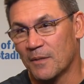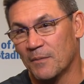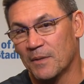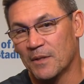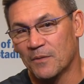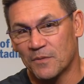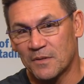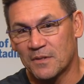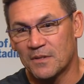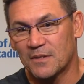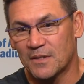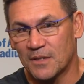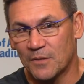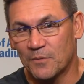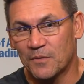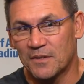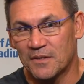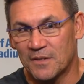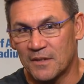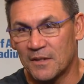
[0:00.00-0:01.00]
I mean, it
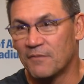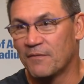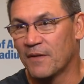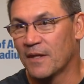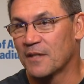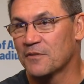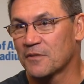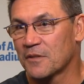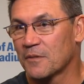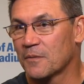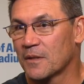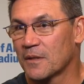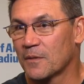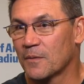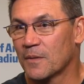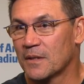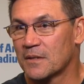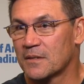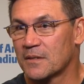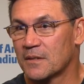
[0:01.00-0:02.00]
was an adventure. It really
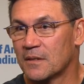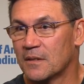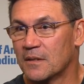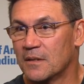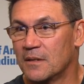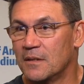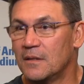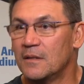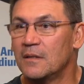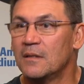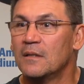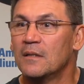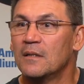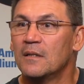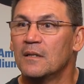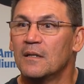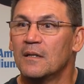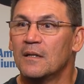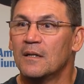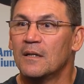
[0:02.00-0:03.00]
was.
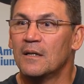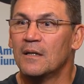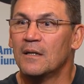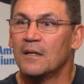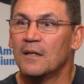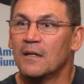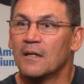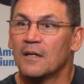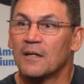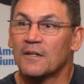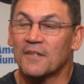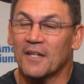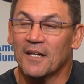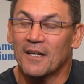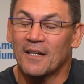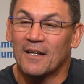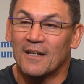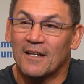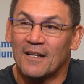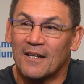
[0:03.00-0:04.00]

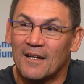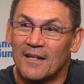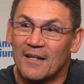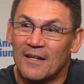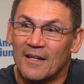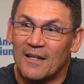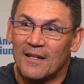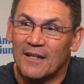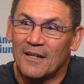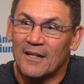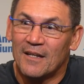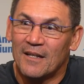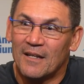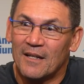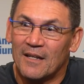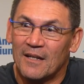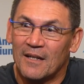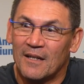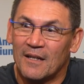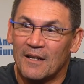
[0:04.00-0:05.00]
Was Walter the biggest
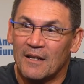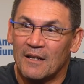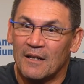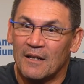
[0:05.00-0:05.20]
star?